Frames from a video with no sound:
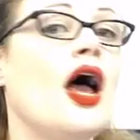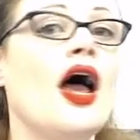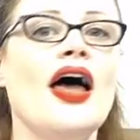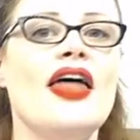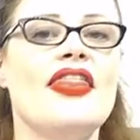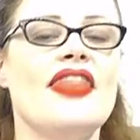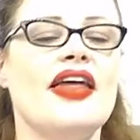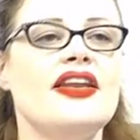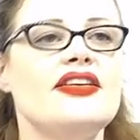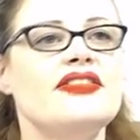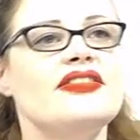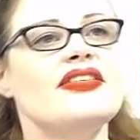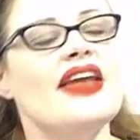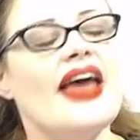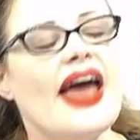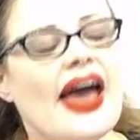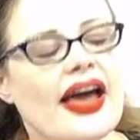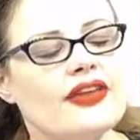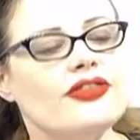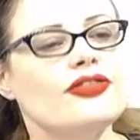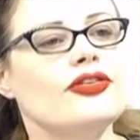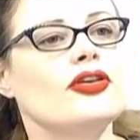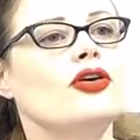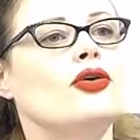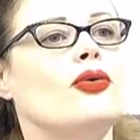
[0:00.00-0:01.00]
That is an
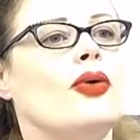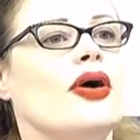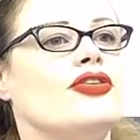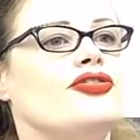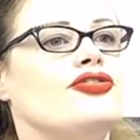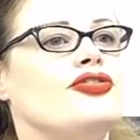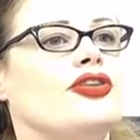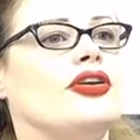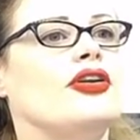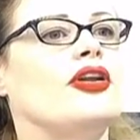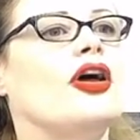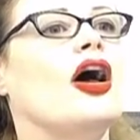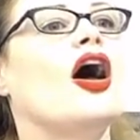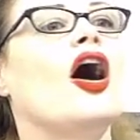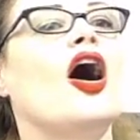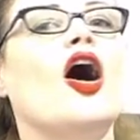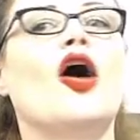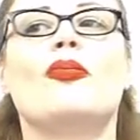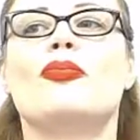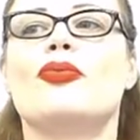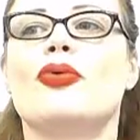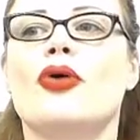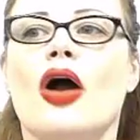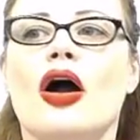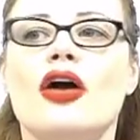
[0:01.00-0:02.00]
excellent question. A
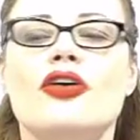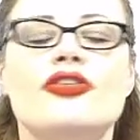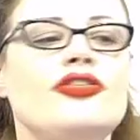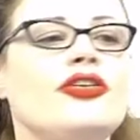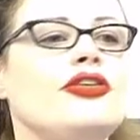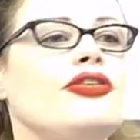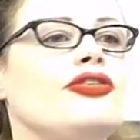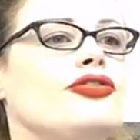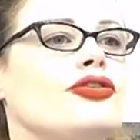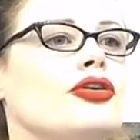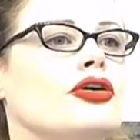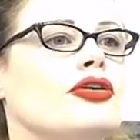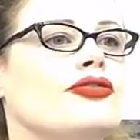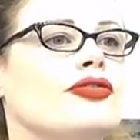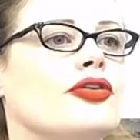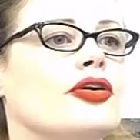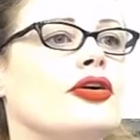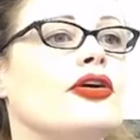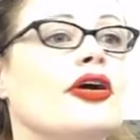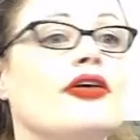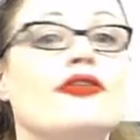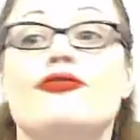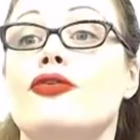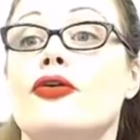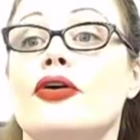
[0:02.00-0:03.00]
proxy server,
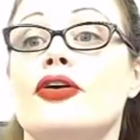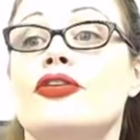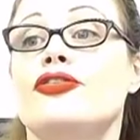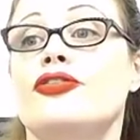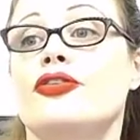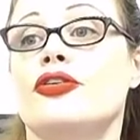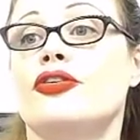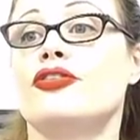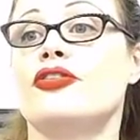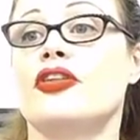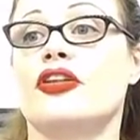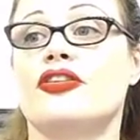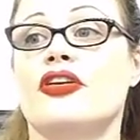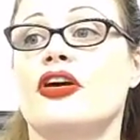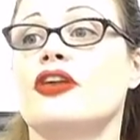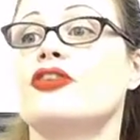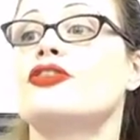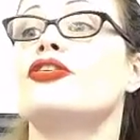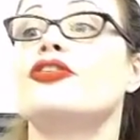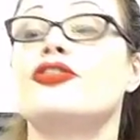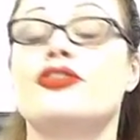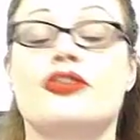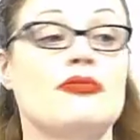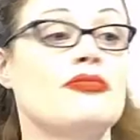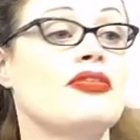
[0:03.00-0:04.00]
for instance, that's
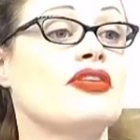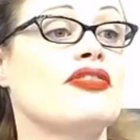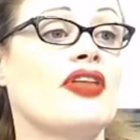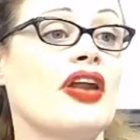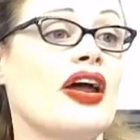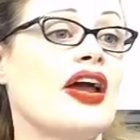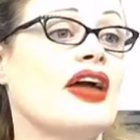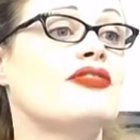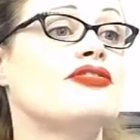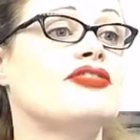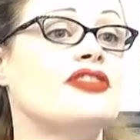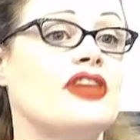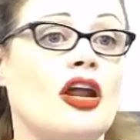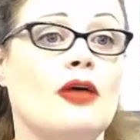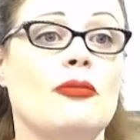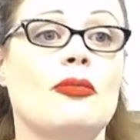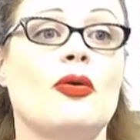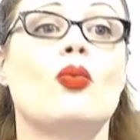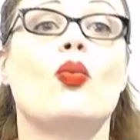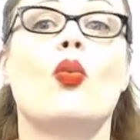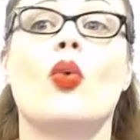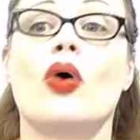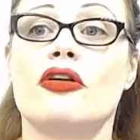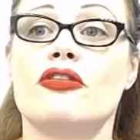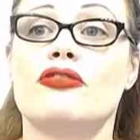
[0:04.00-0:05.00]
actually something that I have set up
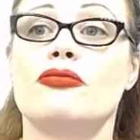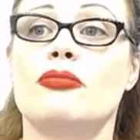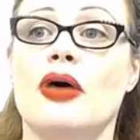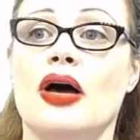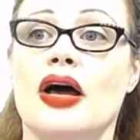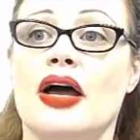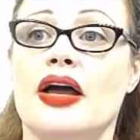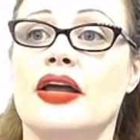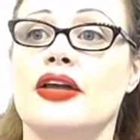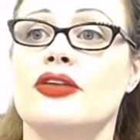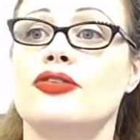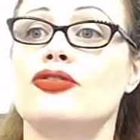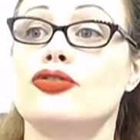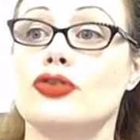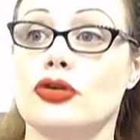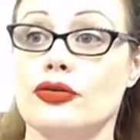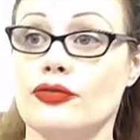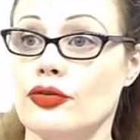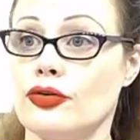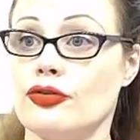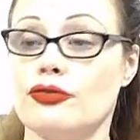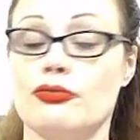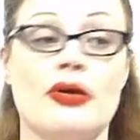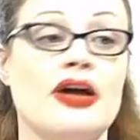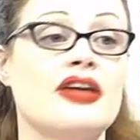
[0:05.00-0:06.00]
on one of my
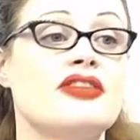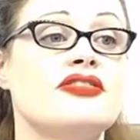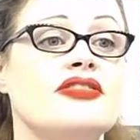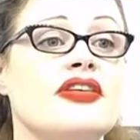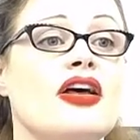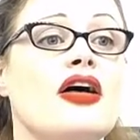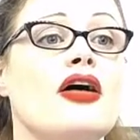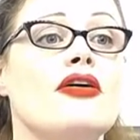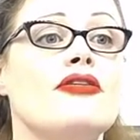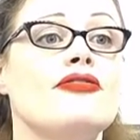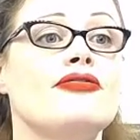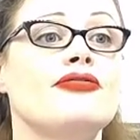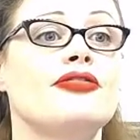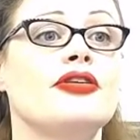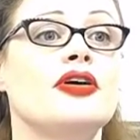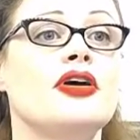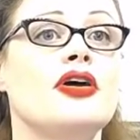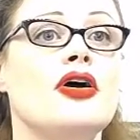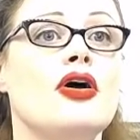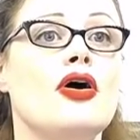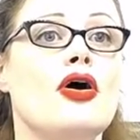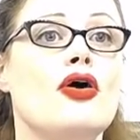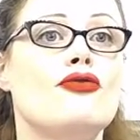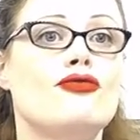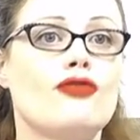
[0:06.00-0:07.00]
servers myself
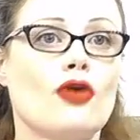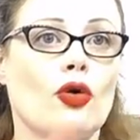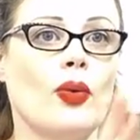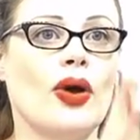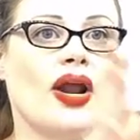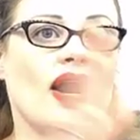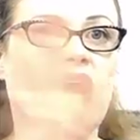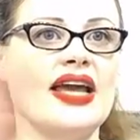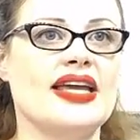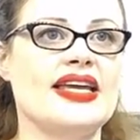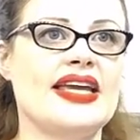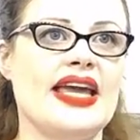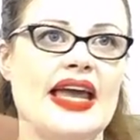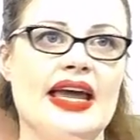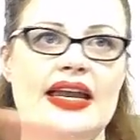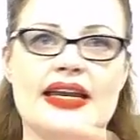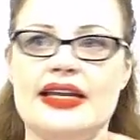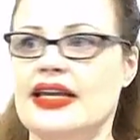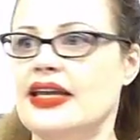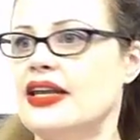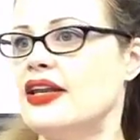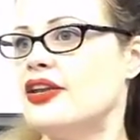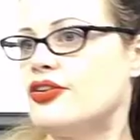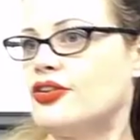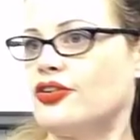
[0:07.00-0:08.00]
for when I can't
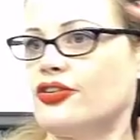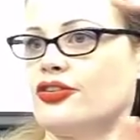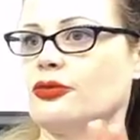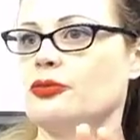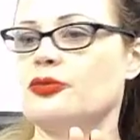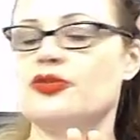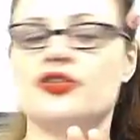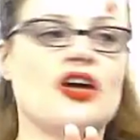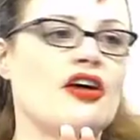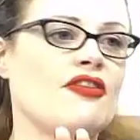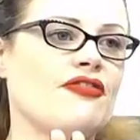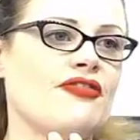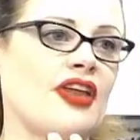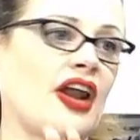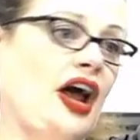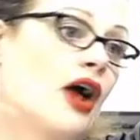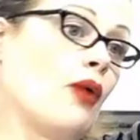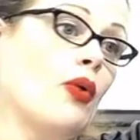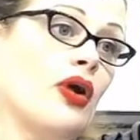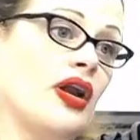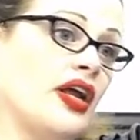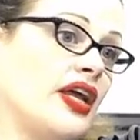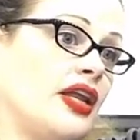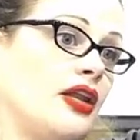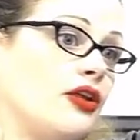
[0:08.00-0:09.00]
get into some stuff that I
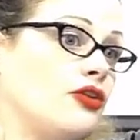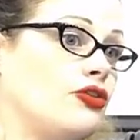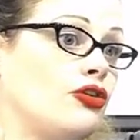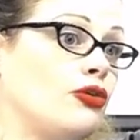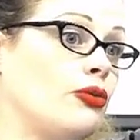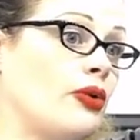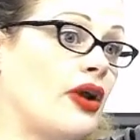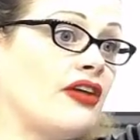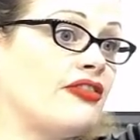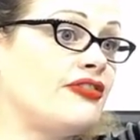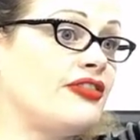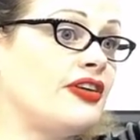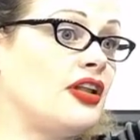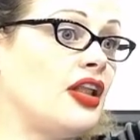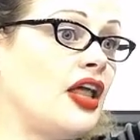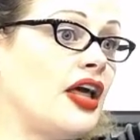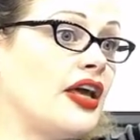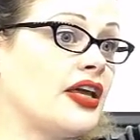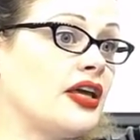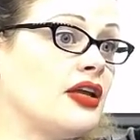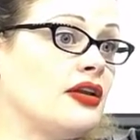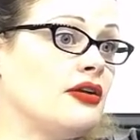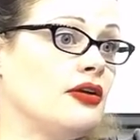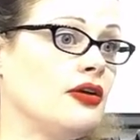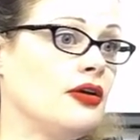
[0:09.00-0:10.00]
want to get into when I feel like
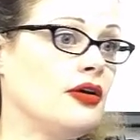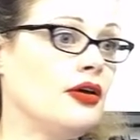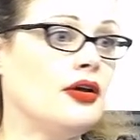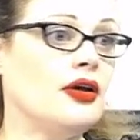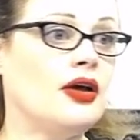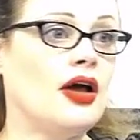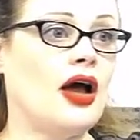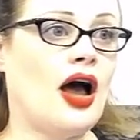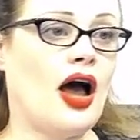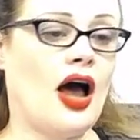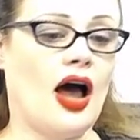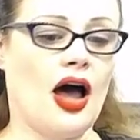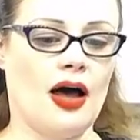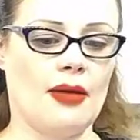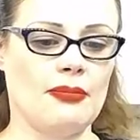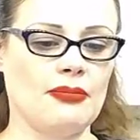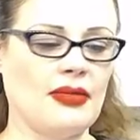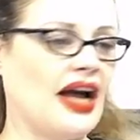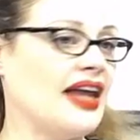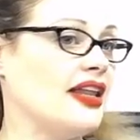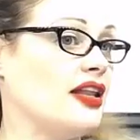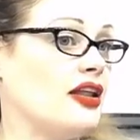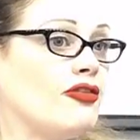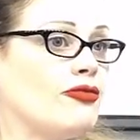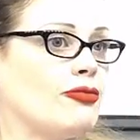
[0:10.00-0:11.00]
it. Um,
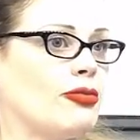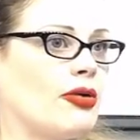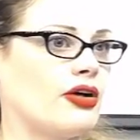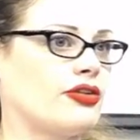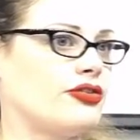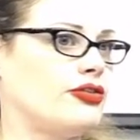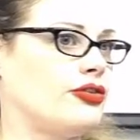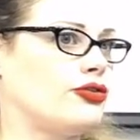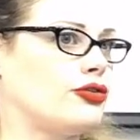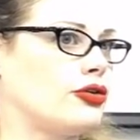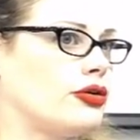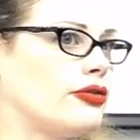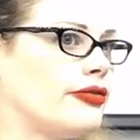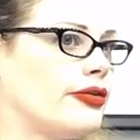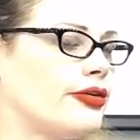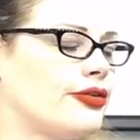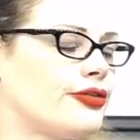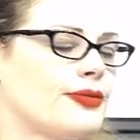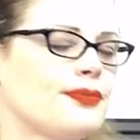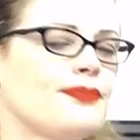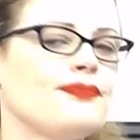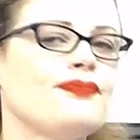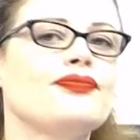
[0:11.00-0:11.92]
I love proxy servers.